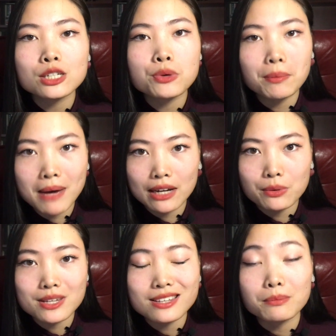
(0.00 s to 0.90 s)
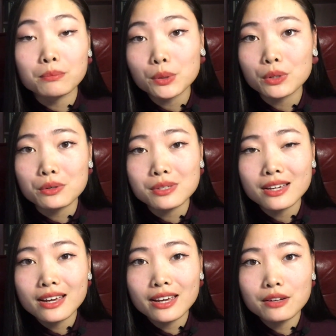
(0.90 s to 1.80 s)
electric batteries and motors.